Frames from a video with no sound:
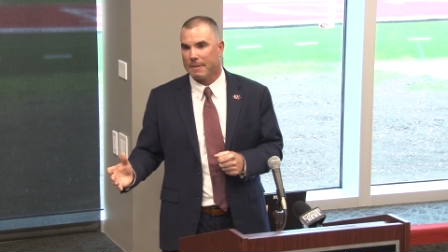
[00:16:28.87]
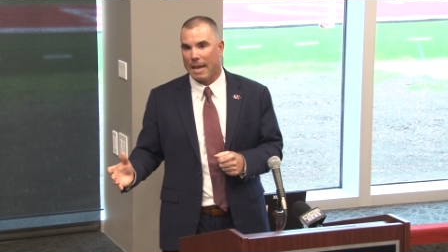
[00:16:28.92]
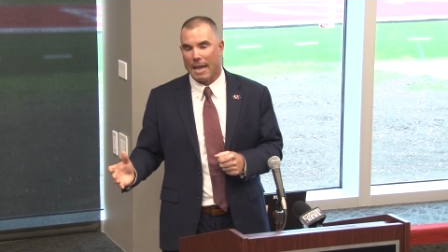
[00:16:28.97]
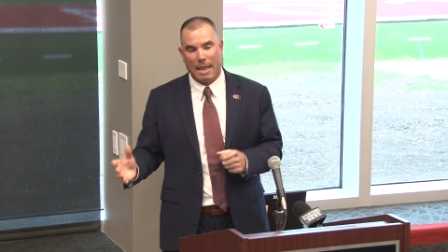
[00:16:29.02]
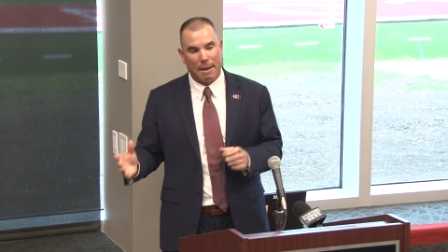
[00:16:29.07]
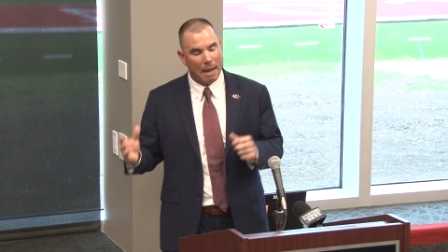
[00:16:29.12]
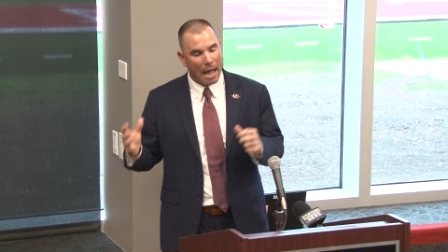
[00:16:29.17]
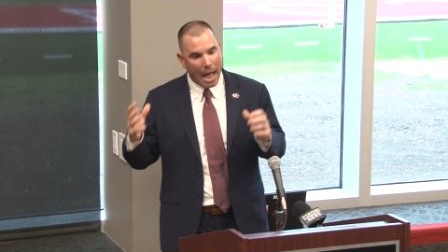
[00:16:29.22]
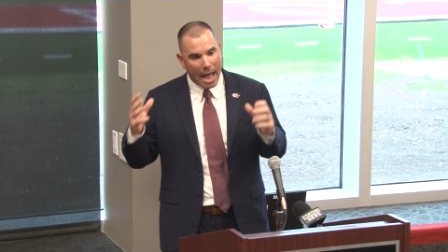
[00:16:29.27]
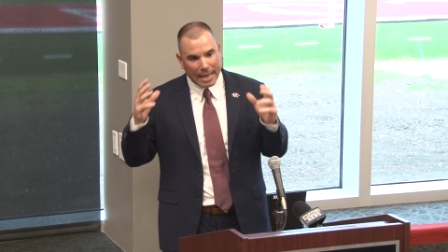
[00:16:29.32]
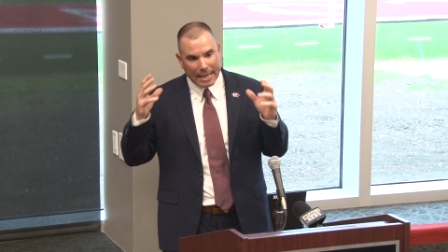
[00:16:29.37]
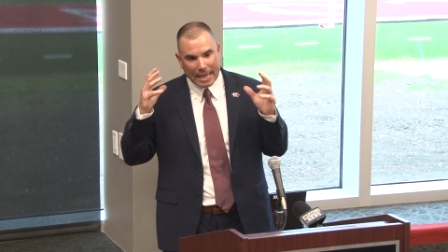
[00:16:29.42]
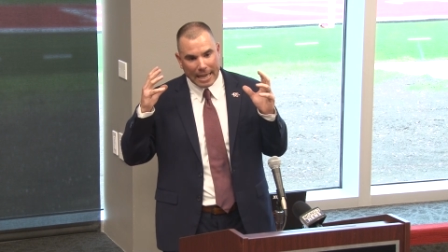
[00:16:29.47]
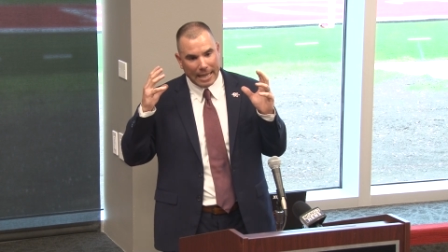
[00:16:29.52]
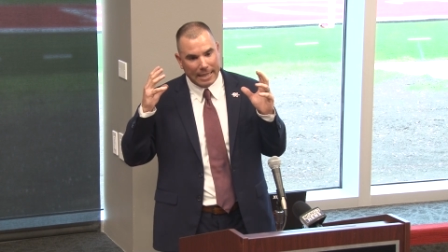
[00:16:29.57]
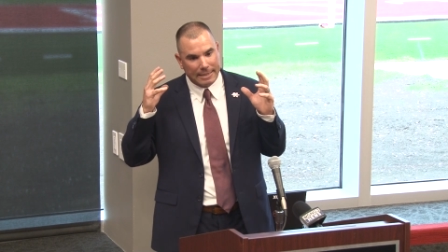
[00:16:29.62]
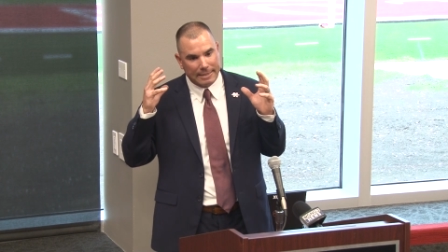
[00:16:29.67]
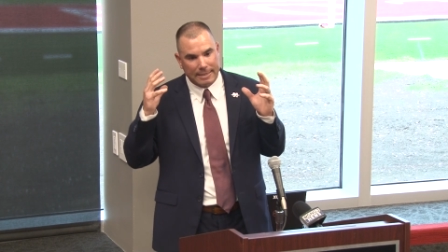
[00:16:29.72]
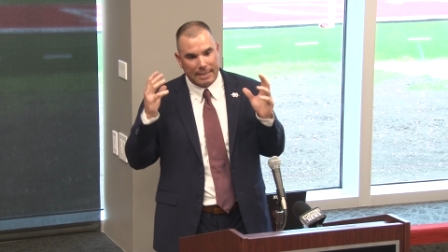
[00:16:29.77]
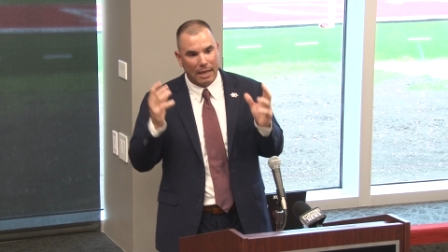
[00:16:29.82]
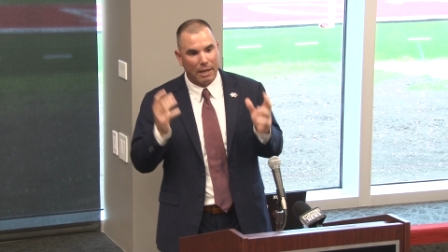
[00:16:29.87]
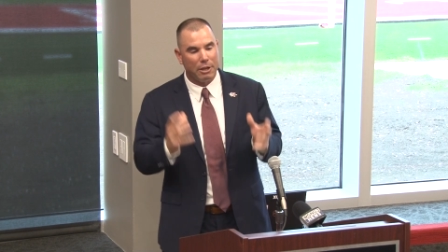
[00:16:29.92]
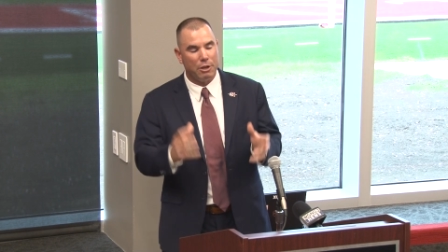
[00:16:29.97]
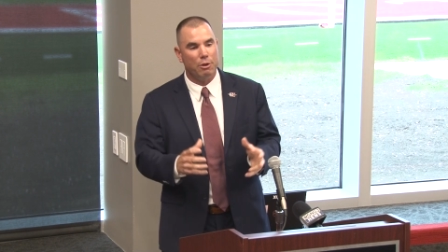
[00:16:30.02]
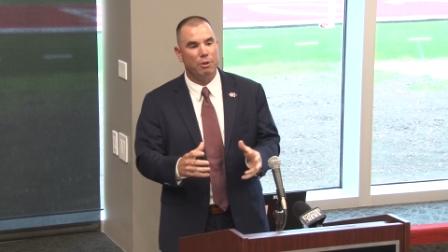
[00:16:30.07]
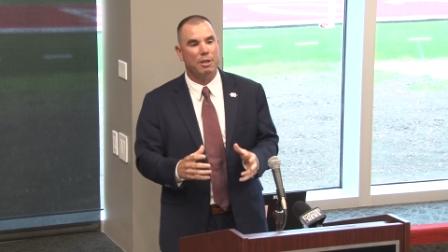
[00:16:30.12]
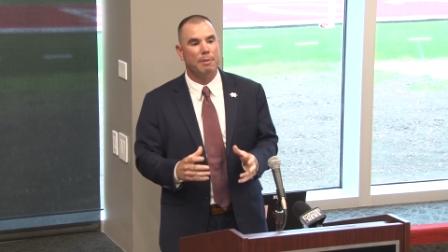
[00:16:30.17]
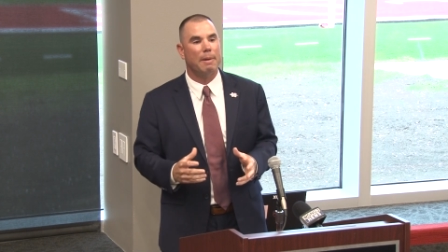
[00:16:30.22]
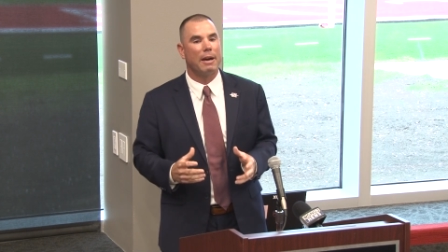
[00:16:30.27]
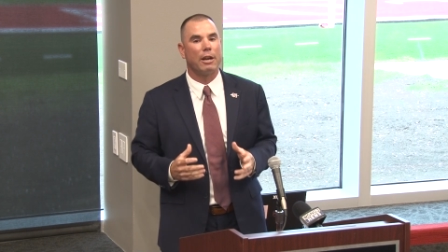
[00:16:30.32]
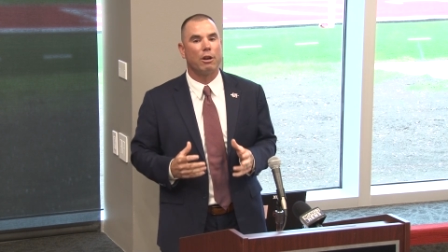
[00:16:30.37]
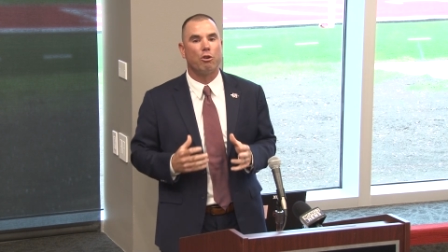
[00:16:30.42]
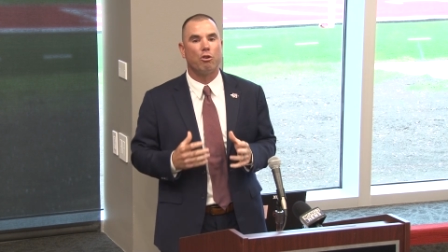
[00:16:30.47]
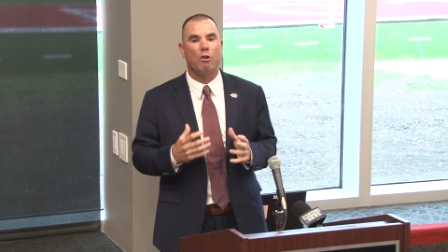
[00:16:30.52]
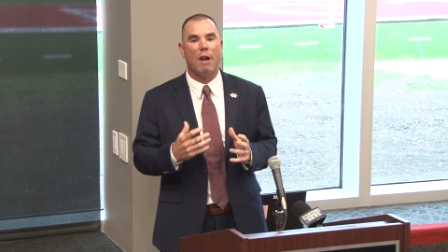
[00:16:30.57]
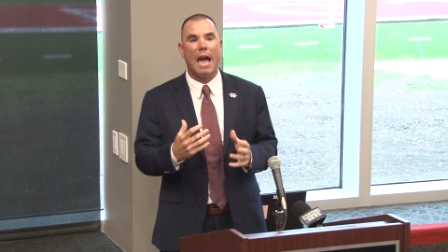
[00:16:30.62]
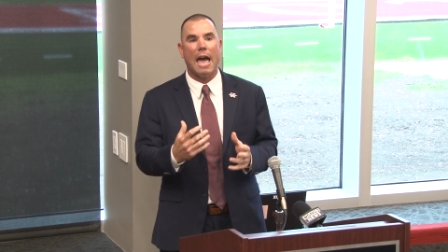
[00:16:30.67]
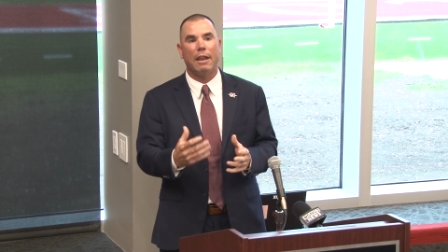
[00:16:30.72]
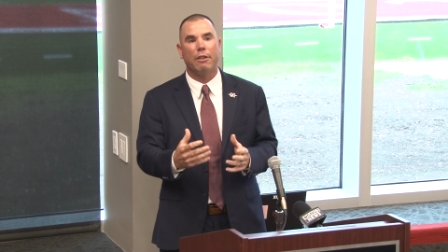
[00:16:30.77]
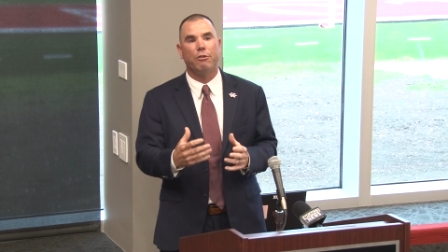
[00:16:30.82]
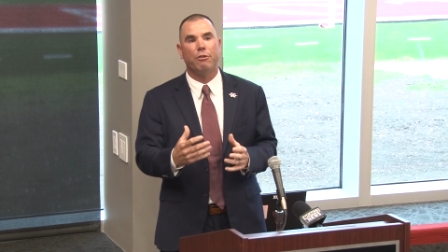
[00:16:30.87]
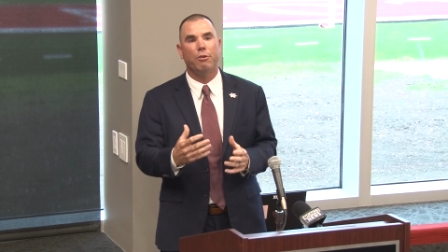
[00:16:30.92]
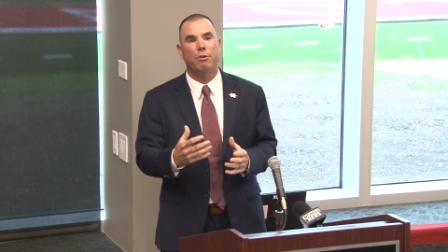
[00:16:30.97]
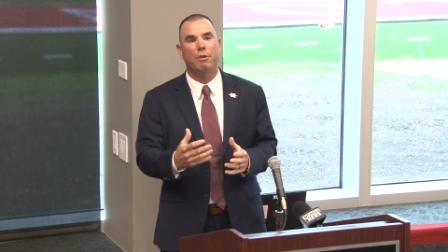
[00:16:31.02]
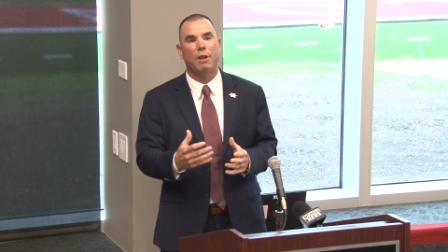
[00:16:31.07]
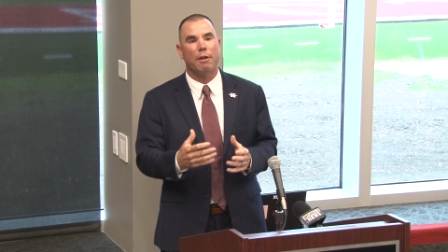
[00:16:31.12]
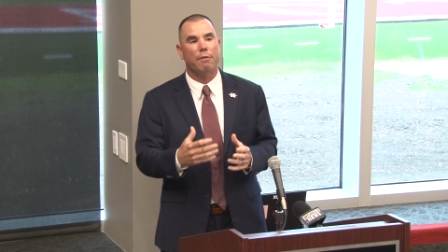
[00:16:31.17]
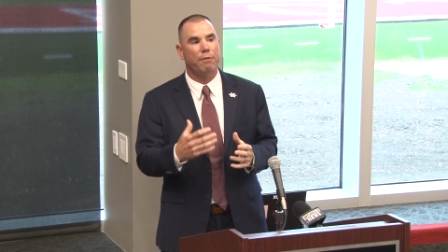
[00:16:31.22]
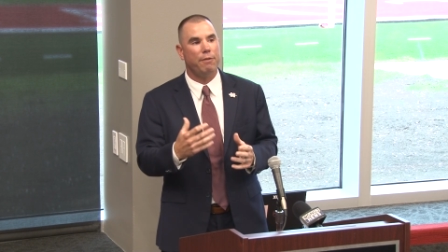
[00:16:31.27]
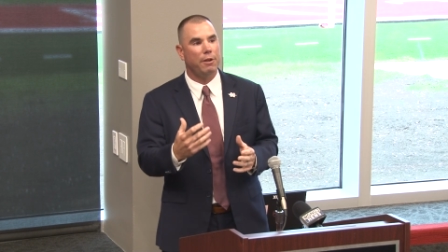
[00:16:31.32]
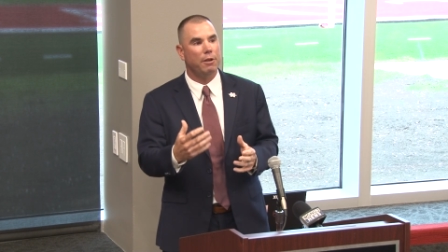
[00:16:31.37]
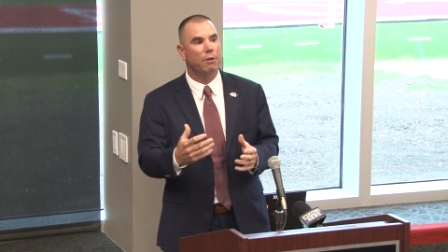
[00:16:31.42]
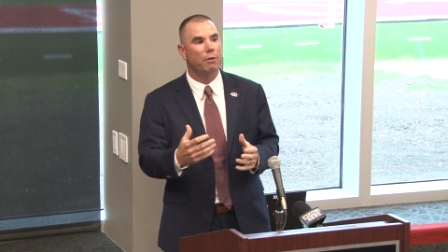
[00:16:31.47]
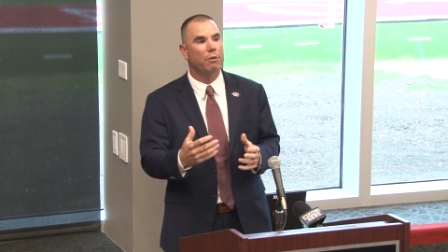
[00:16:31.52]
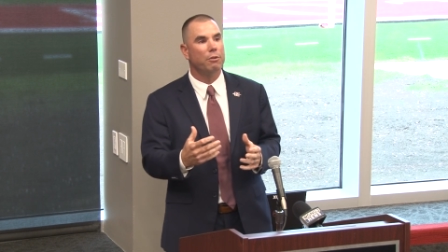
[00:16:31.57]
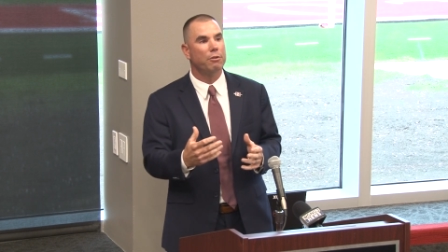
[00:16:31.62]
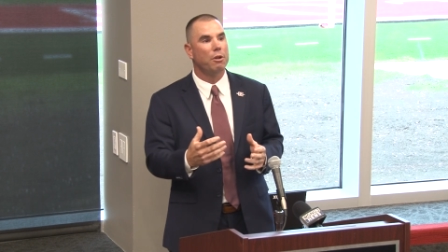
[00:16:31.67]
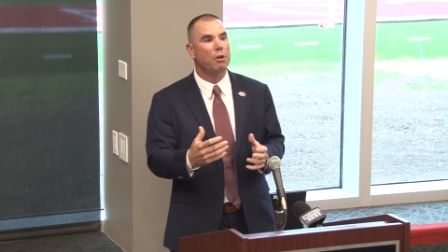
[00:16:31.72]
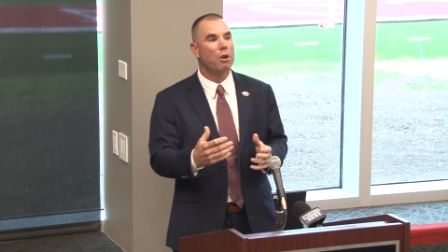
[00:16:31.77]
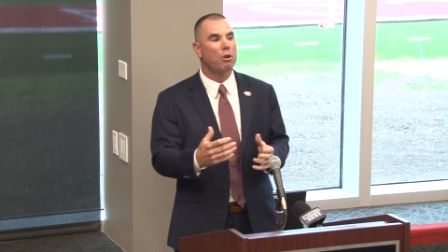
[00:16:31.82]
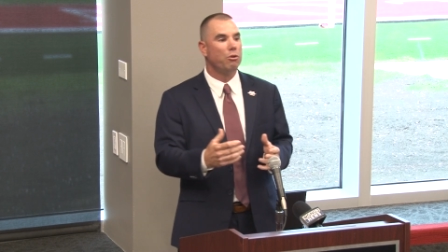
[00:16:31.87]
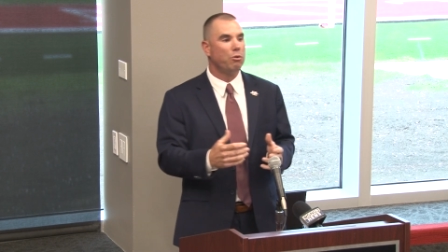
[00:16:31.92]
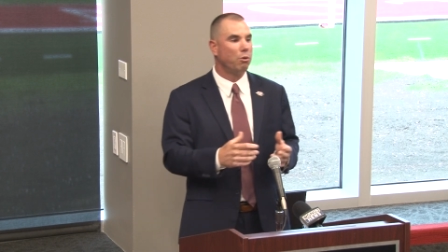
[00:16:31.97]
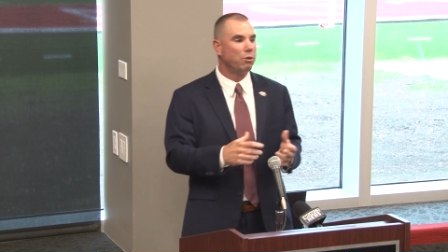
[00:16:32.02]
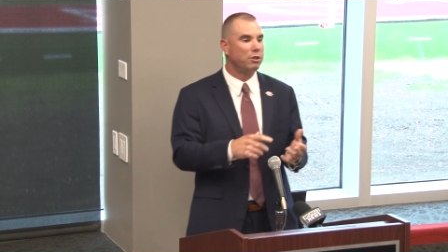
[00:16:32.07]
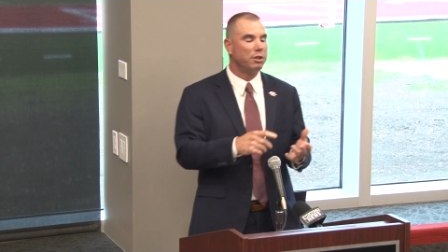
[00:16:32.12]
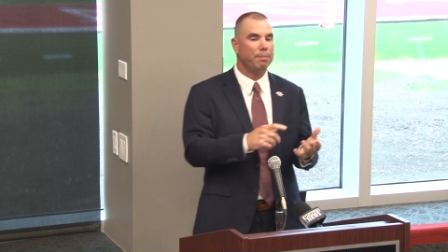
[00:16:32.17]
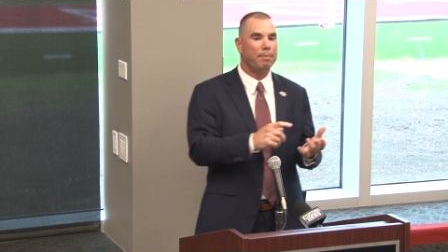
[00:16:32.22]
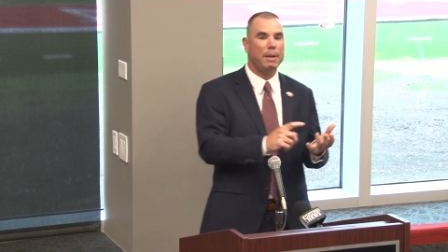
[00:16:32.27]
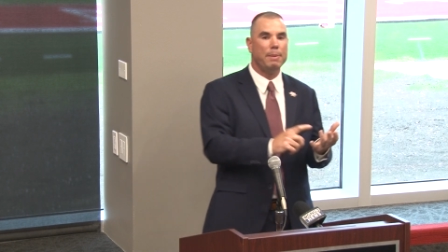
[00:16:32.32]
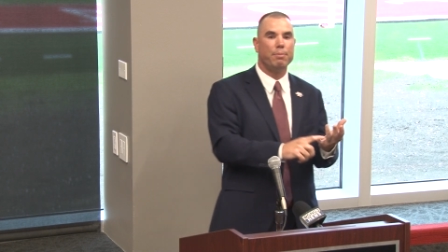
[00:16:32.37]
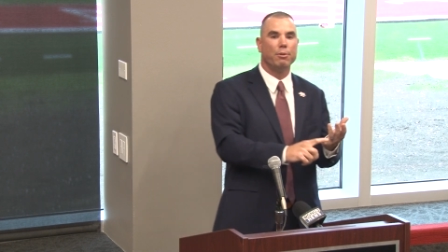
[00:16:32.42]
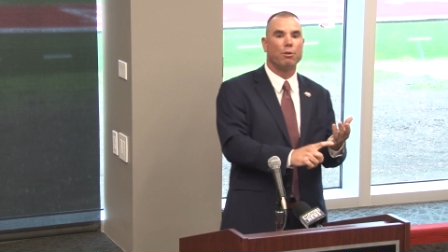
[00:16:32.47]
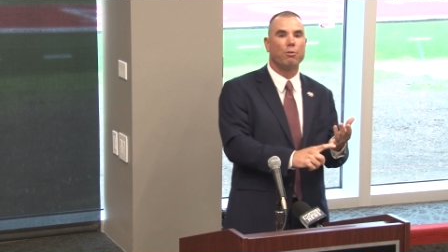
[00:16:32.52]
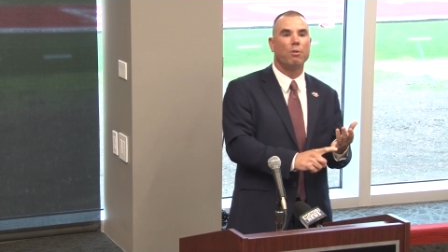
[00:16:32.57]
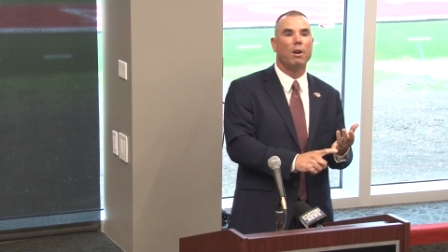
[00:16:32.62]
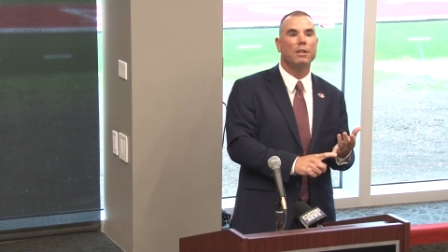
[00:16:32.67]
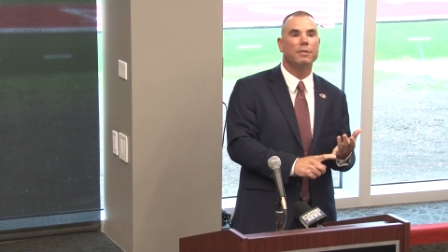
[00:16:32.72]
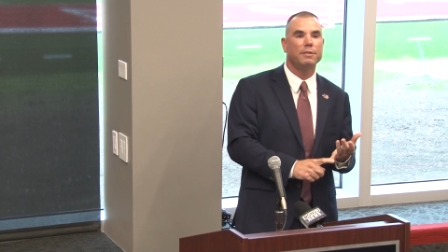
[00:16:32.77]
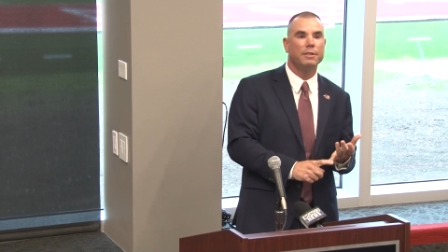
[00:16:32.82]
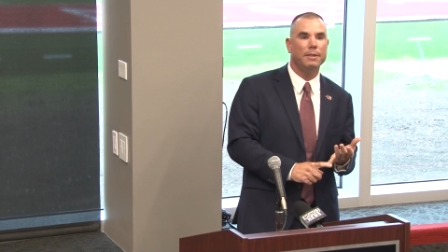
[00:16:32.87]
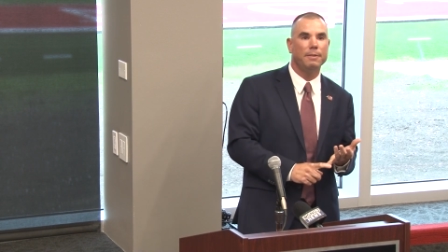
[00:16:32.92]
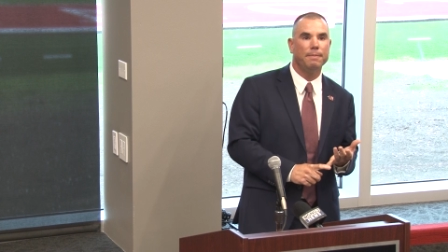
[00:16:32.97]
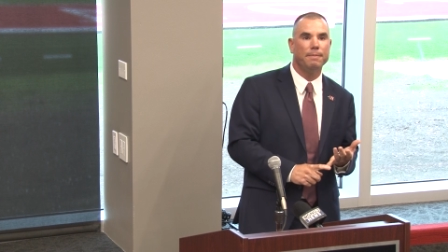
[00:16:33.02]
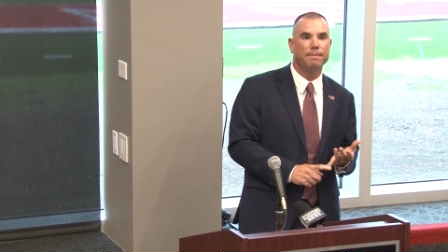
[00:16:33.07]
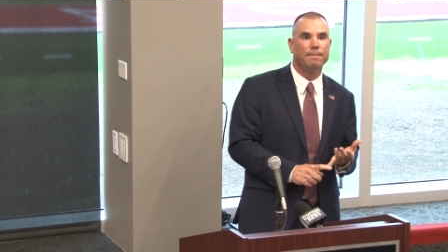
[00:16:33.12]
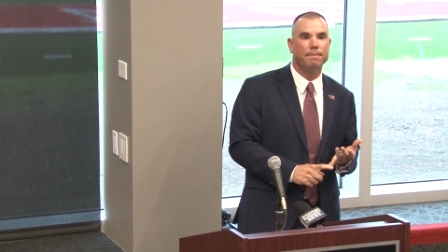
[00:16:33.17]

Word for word: And I can't tell you the amount of gratitude I feel towards the people of Ruston,